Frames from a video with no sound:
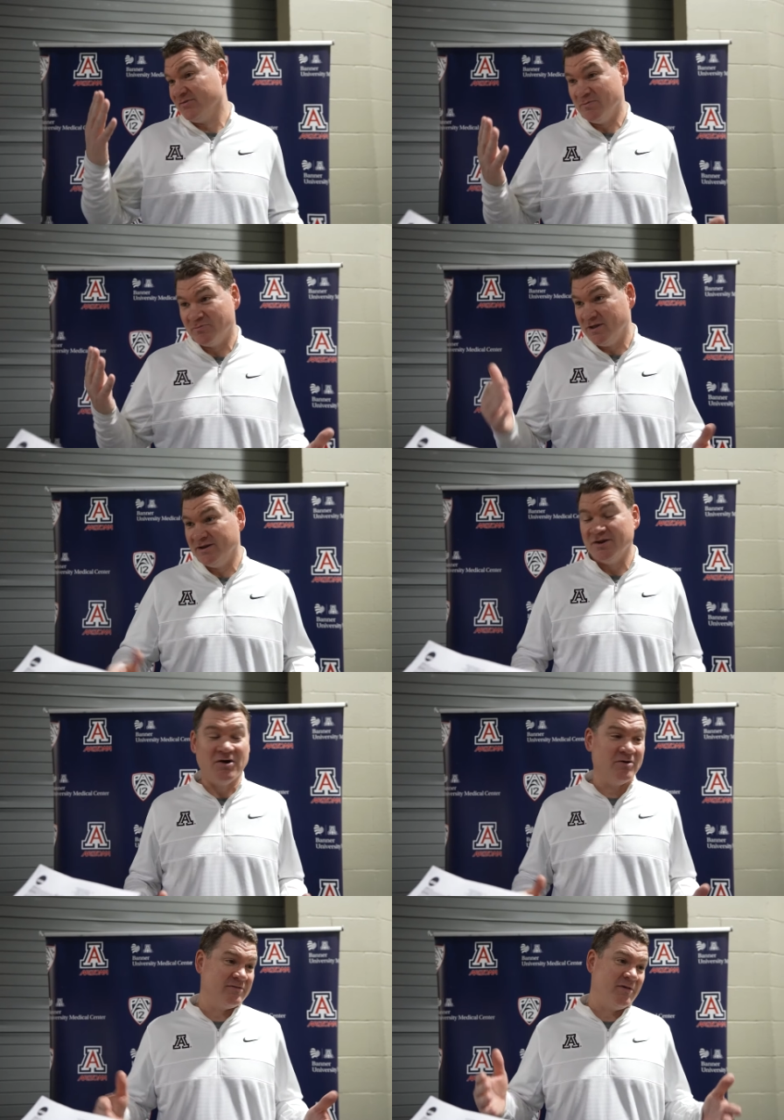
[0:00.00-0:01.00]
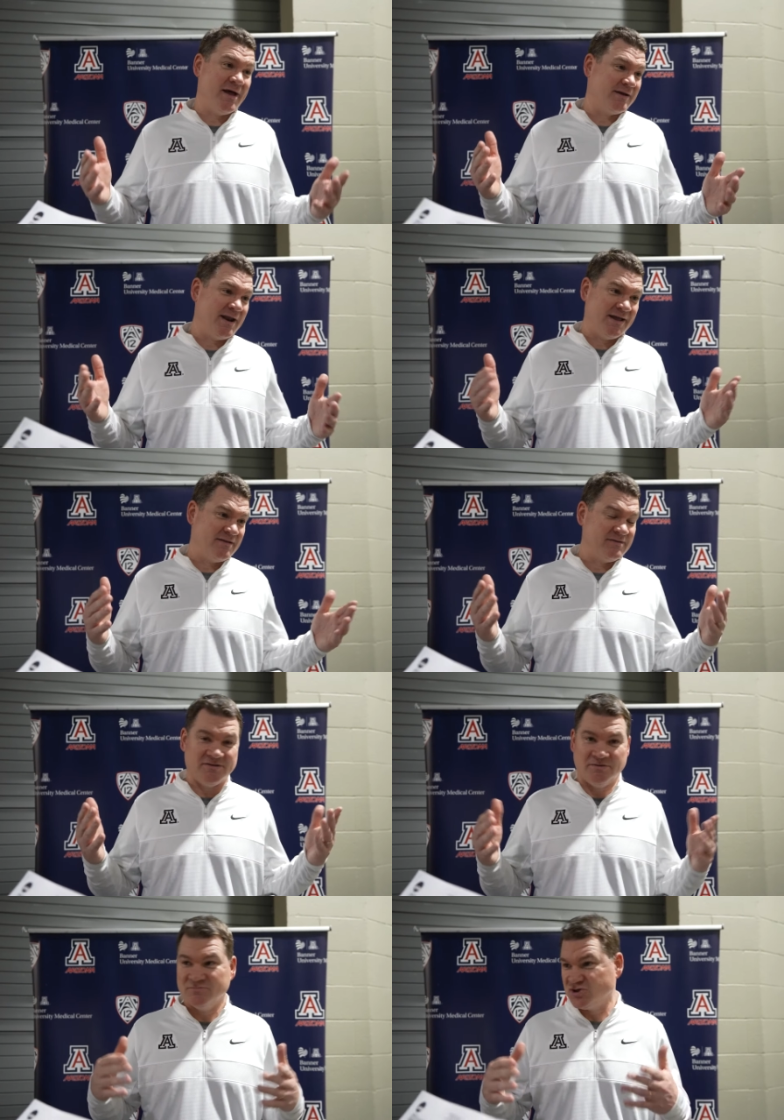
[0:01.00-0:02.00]
or something, you know, so like, I guess
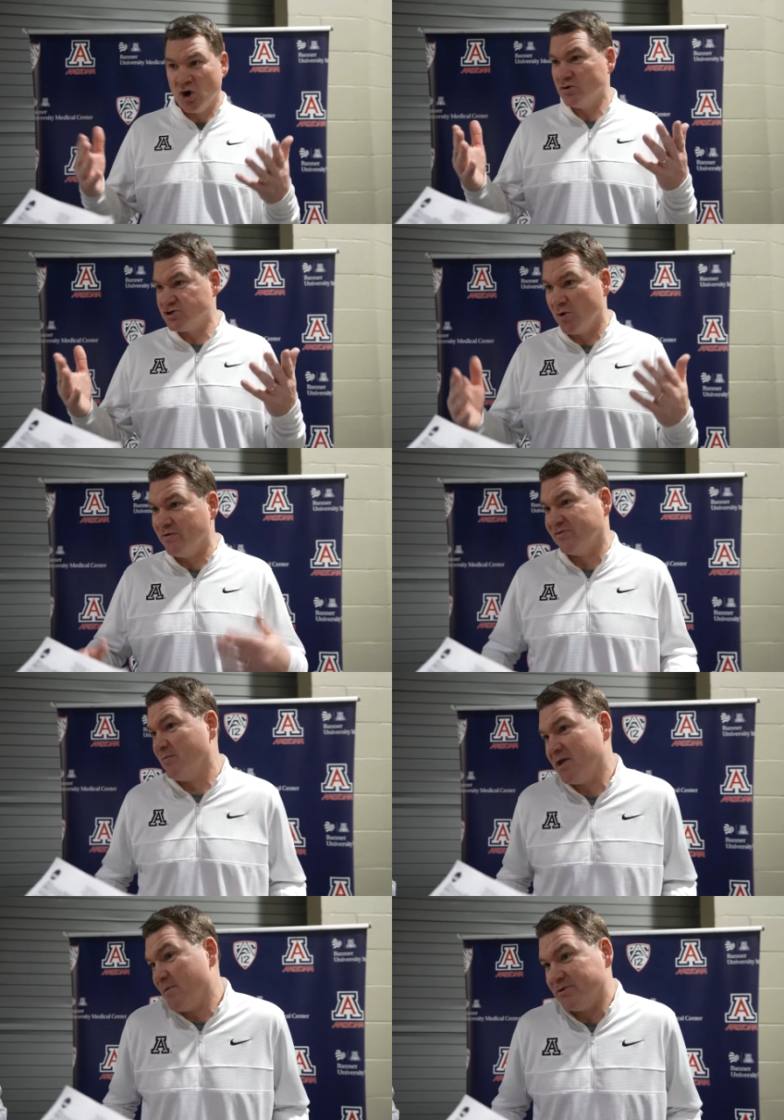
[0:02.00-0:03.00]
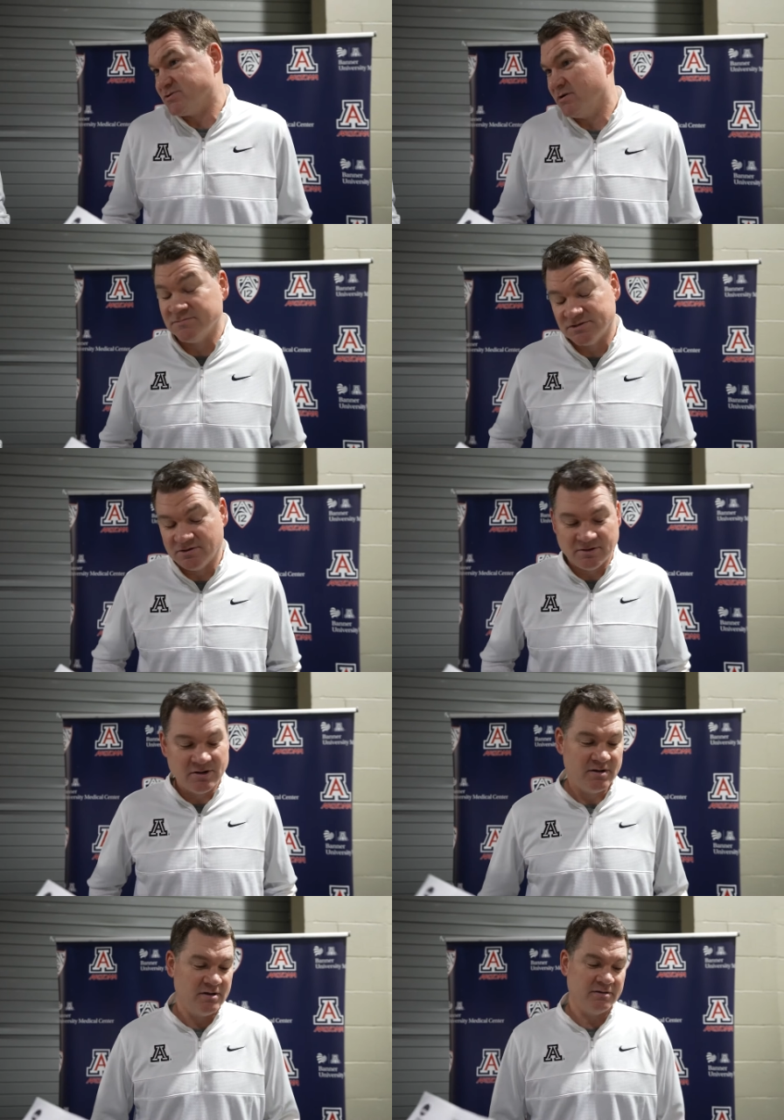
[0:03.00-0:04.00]
it's a show showing somebody up or something, so,
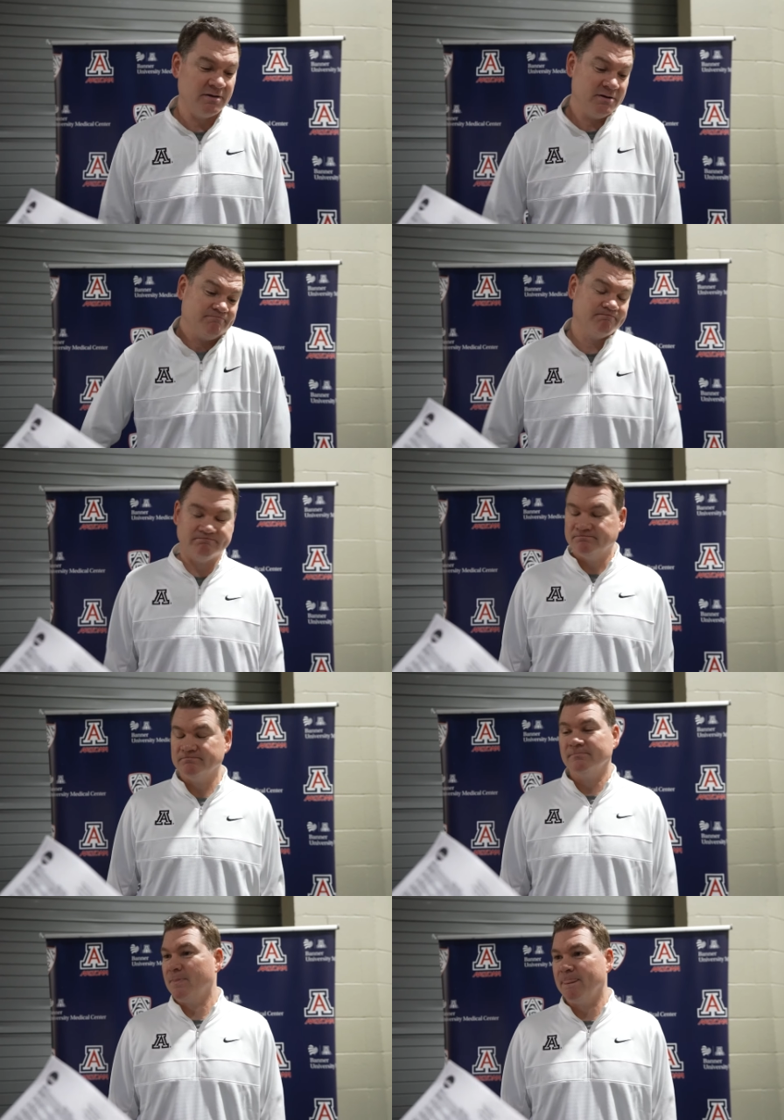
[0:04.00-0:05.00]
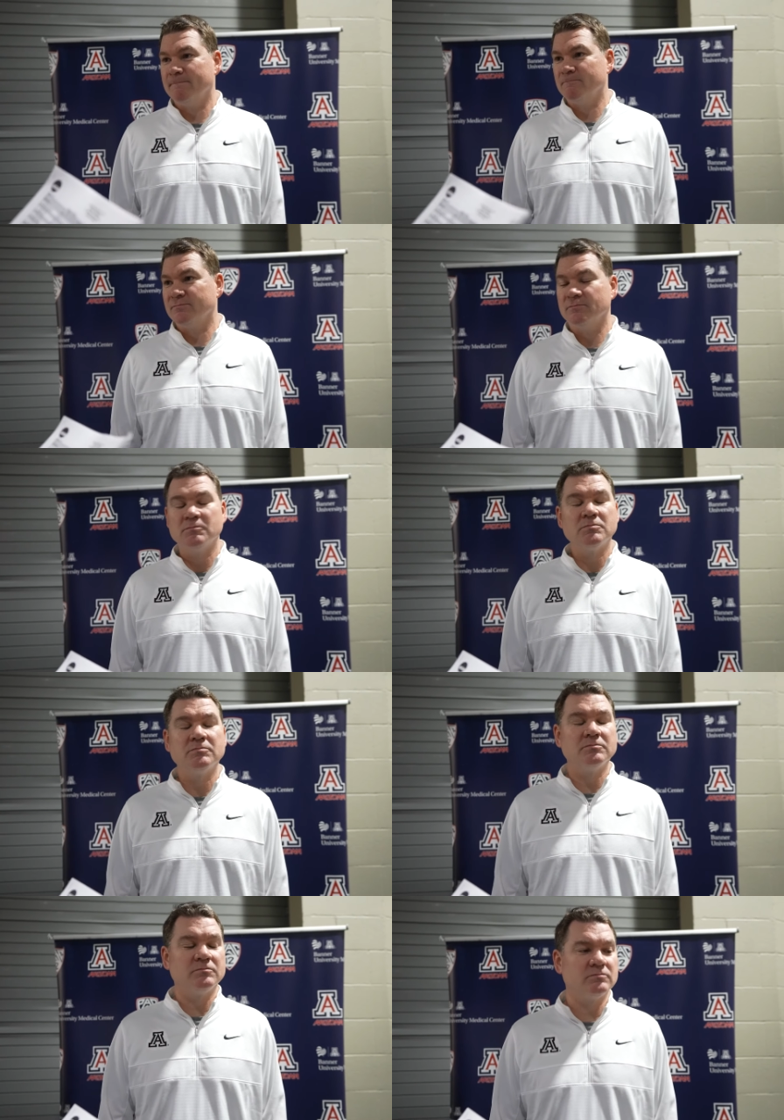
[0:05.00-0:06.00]
you know. What about uh,
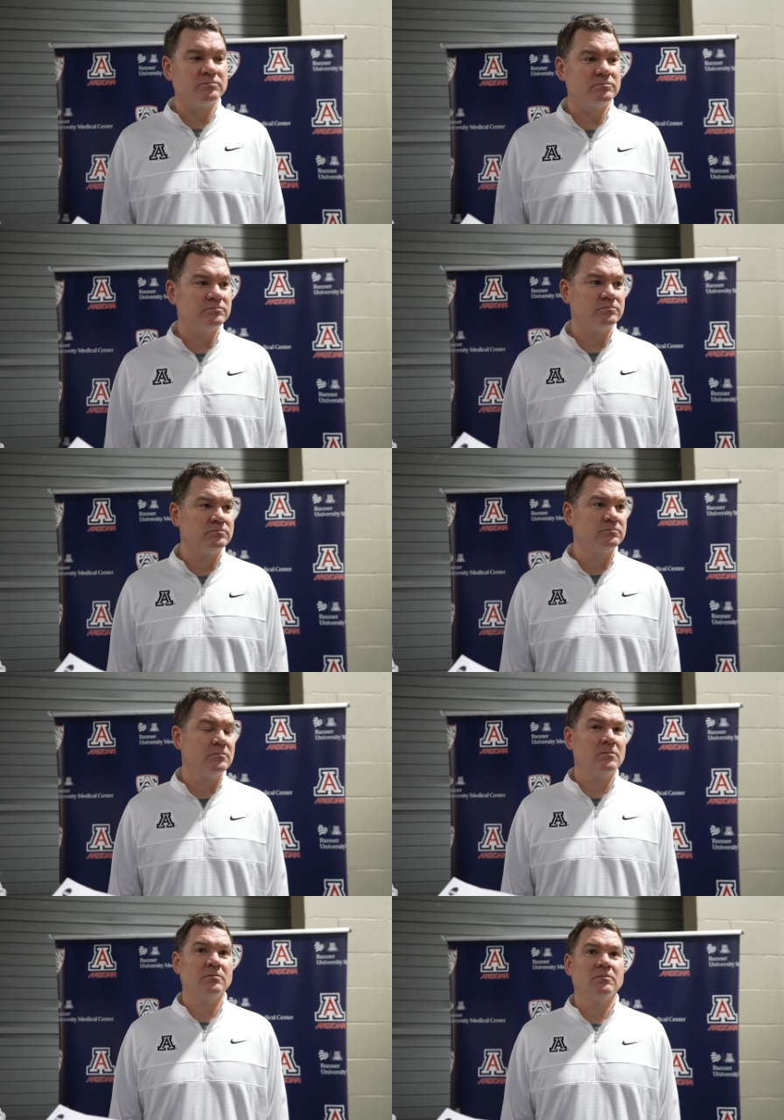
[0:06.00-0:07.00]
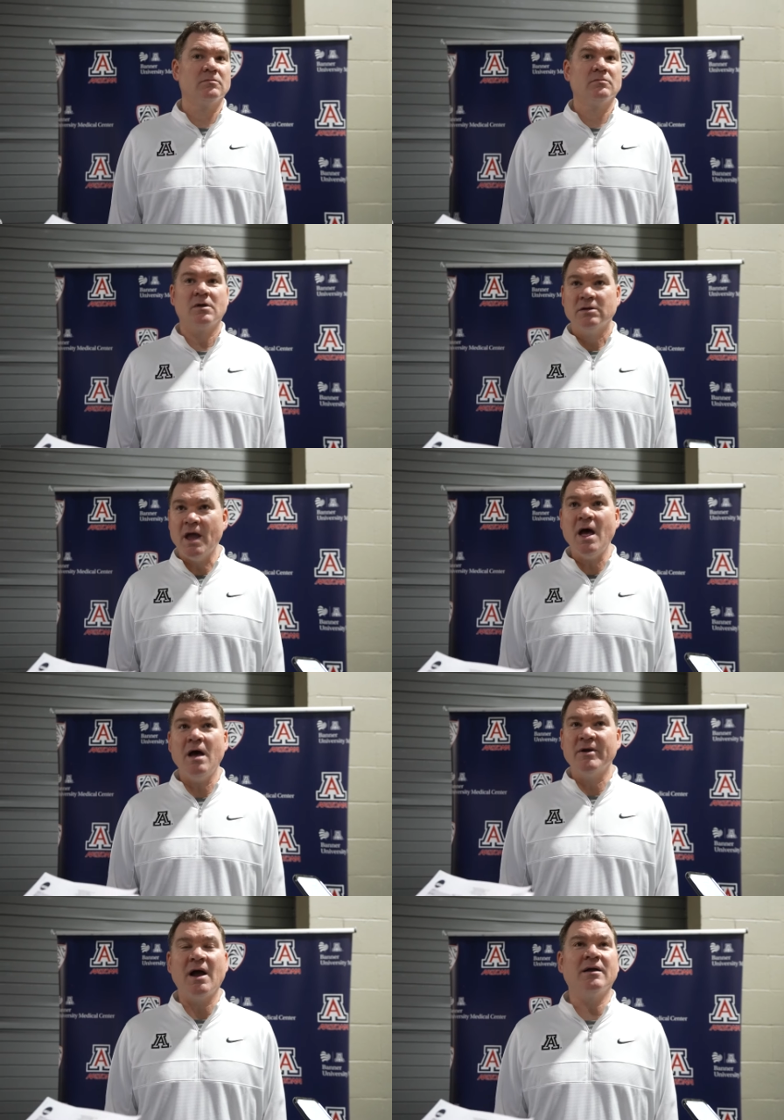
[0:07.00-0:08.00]
Kylan? I mean, he's been kind of a full. Yeah,
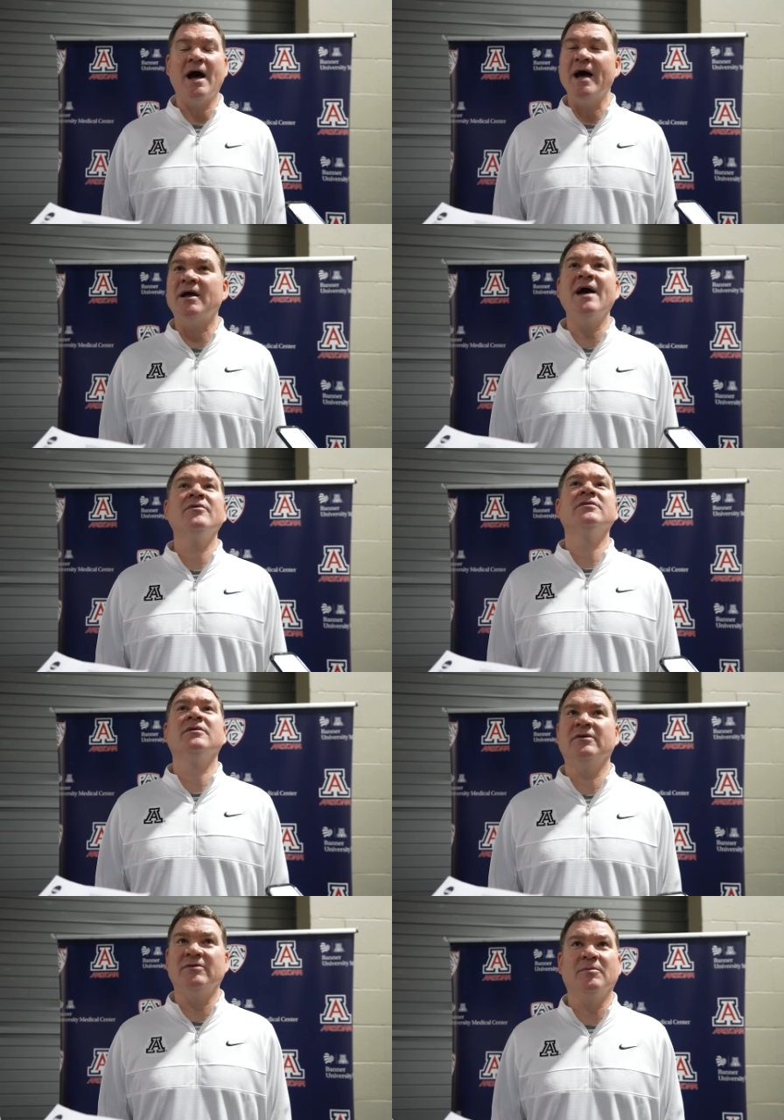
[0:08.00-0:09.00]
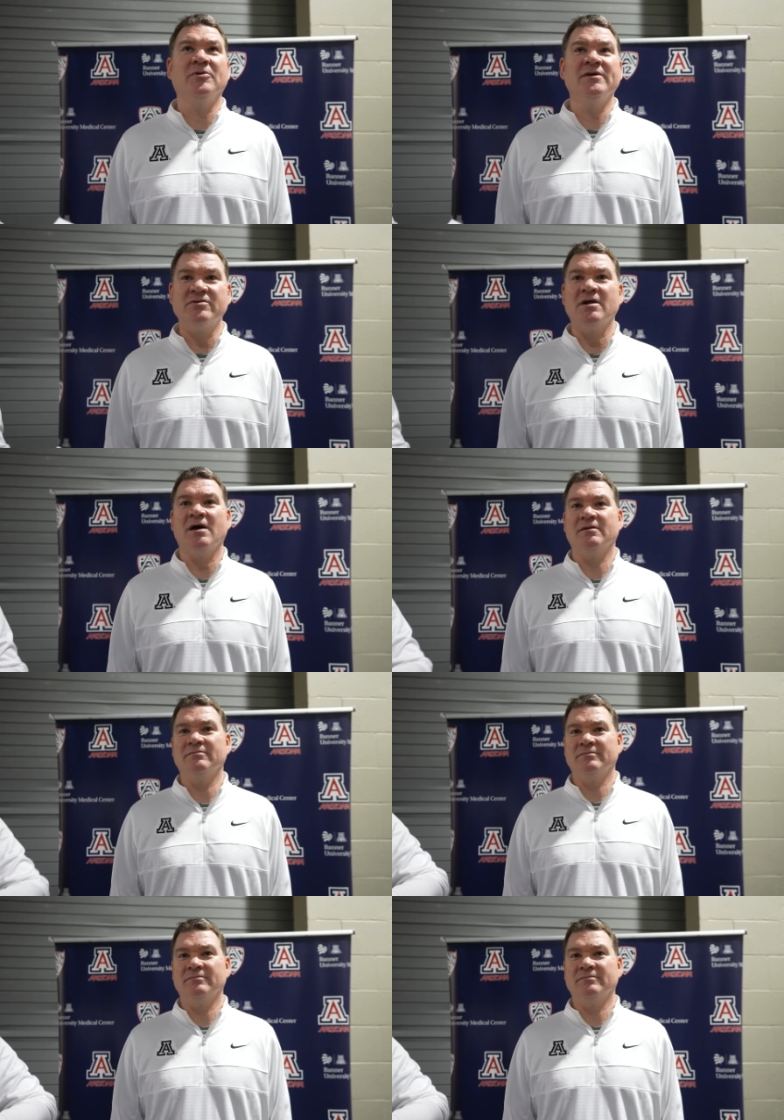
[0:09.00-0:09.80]
I mean, Ky- Kylan, you know, you know, believe it or not,